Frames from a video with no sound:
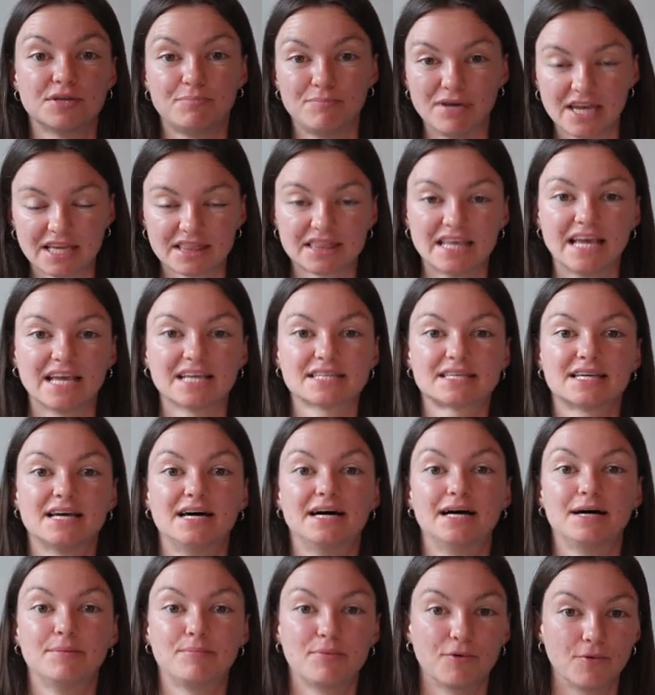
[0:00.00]
pick things
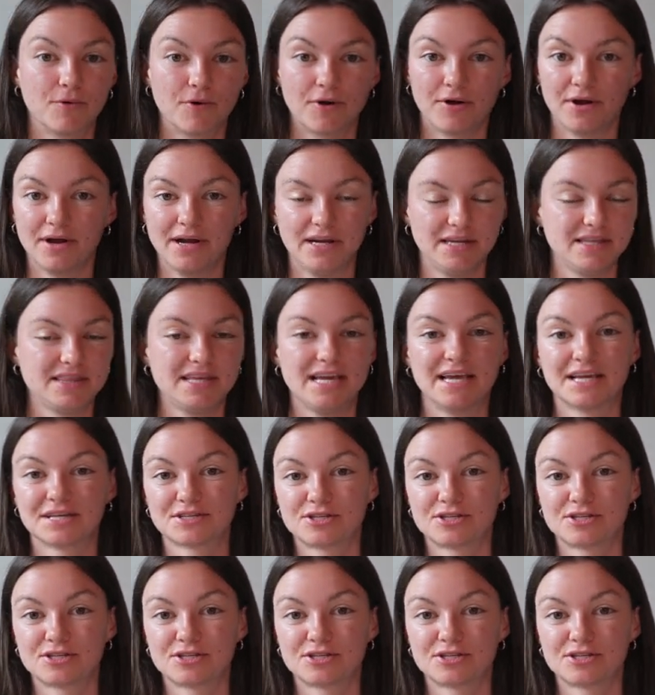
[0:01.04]
up or anything.